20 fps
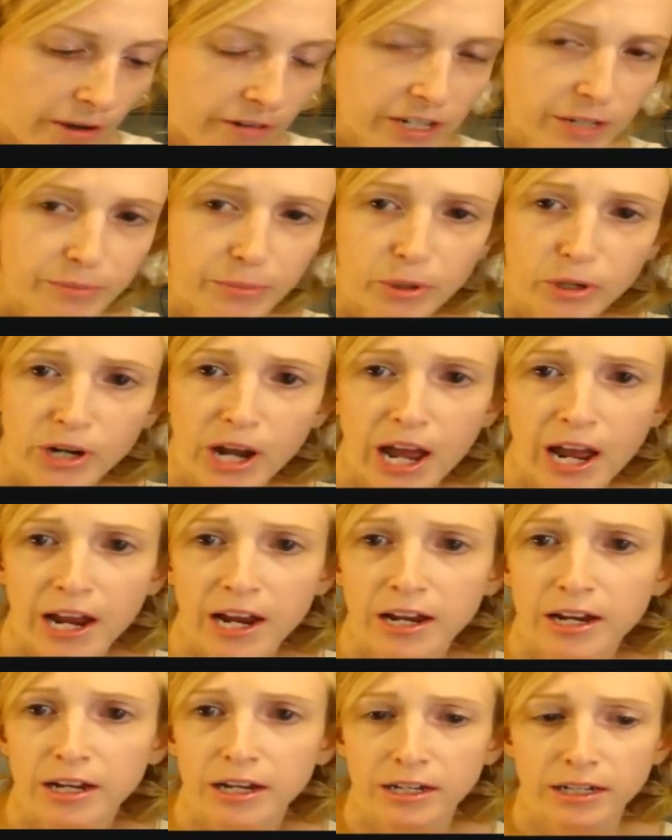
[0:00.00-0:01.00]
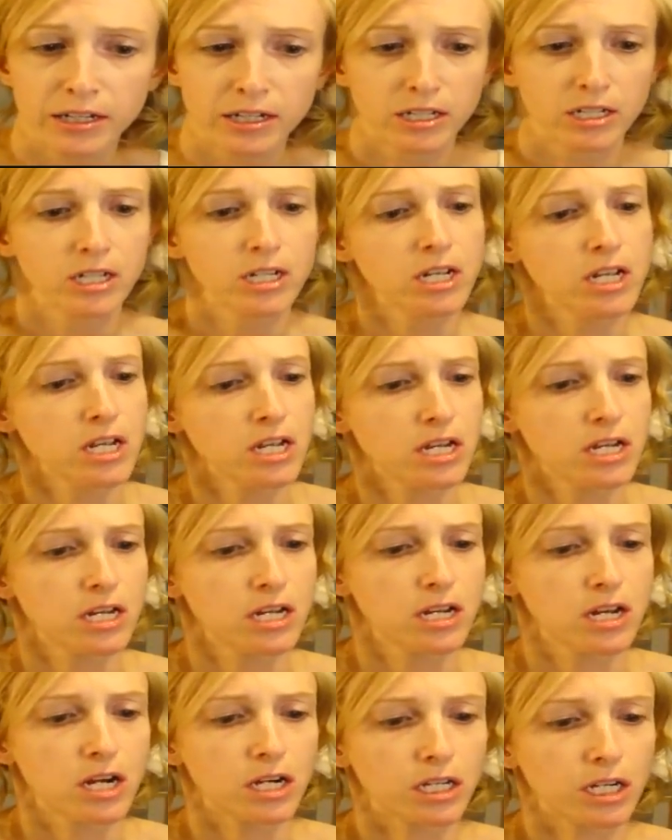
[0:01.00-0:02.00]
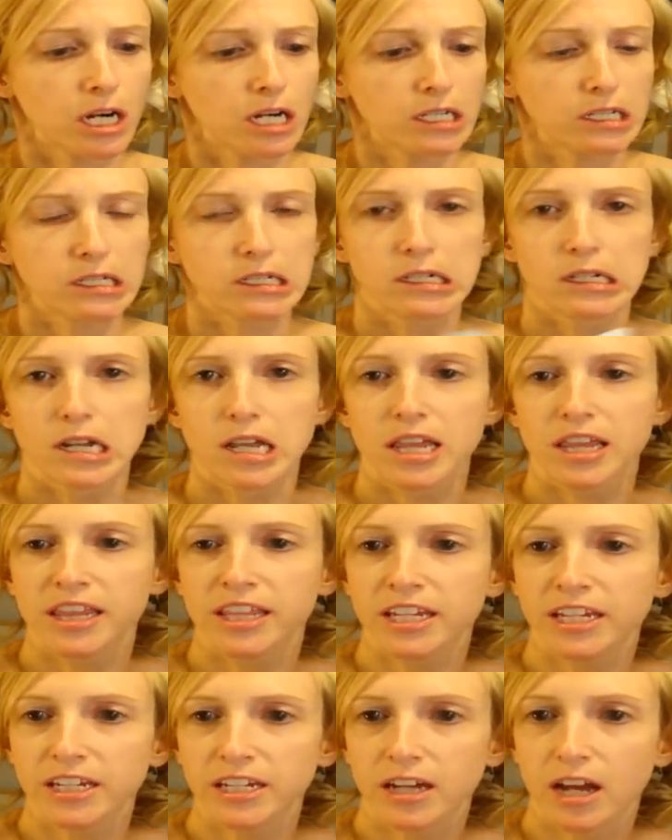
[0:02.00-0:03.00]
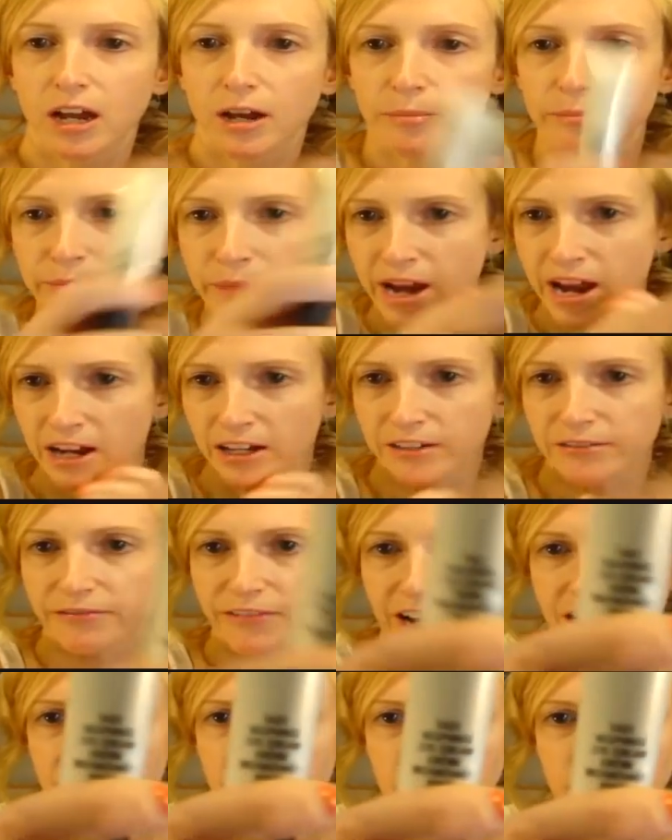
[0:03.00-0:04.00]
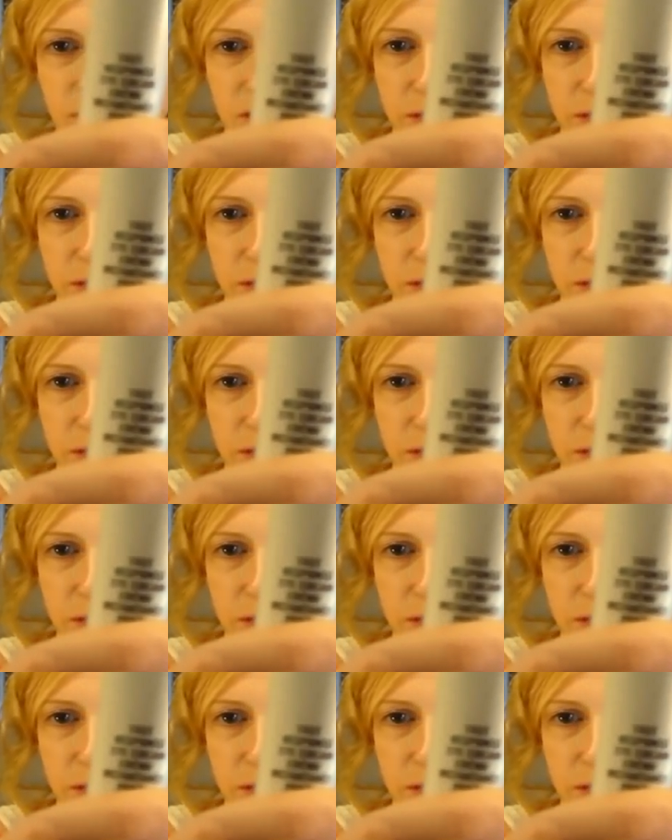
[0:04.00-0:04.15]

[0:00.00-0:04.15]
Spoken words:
already put on the MAC Fast